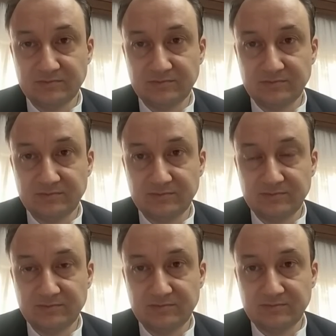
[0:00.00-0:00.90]

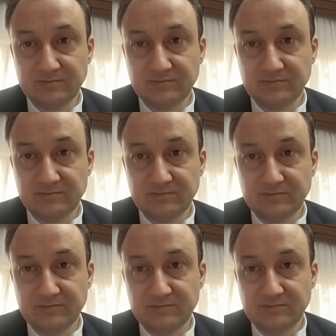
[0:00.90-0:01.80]

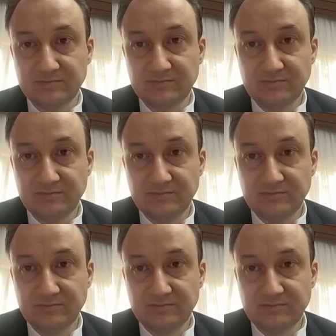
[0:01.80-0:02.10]
(not speaking)